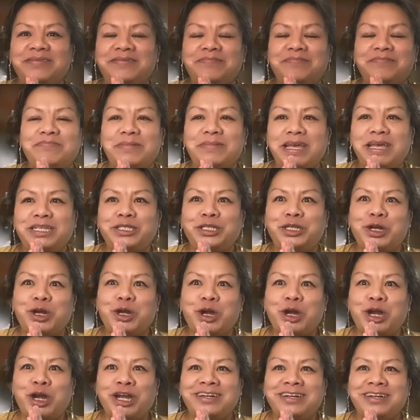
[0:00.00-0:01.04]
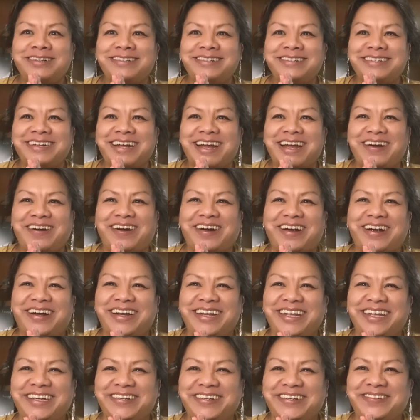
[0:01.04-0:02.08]
Messner, how are
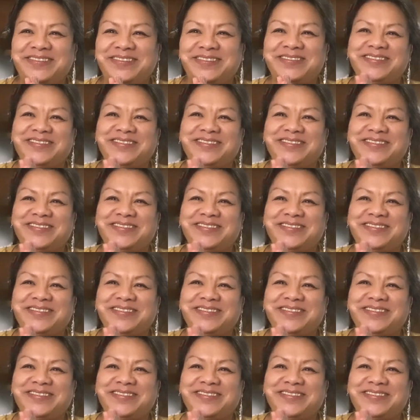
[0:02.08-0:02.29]
you?